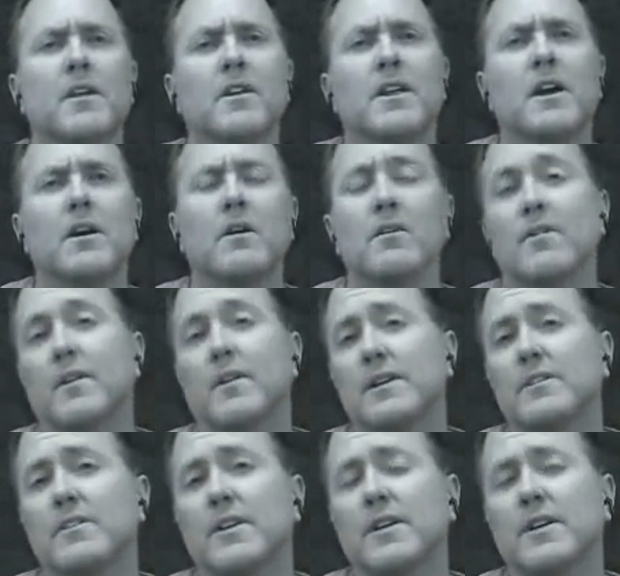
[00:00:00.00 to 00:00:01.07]
Now, the
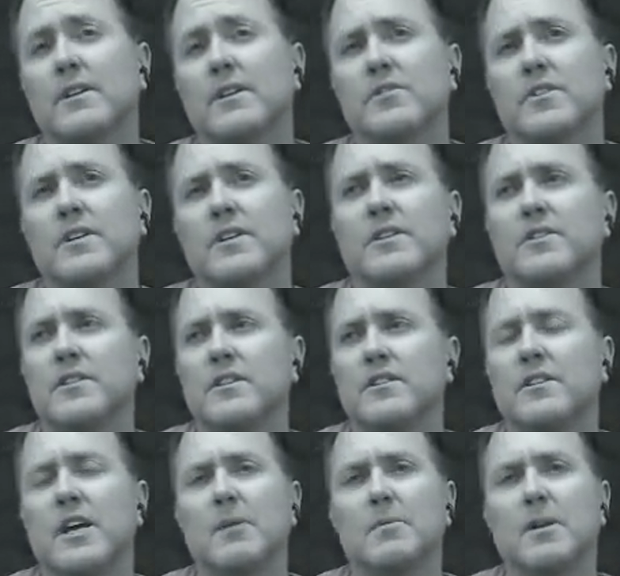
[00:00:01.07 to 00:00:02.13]
next thing is, and I see
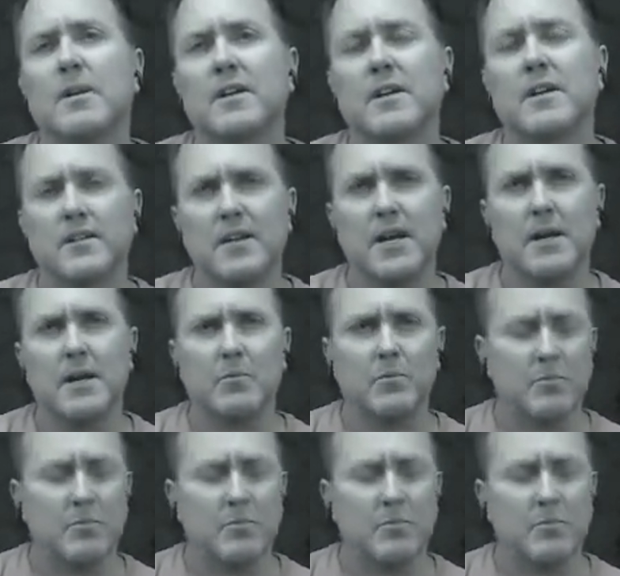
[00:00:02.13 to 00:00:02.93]
this happen a lot of time,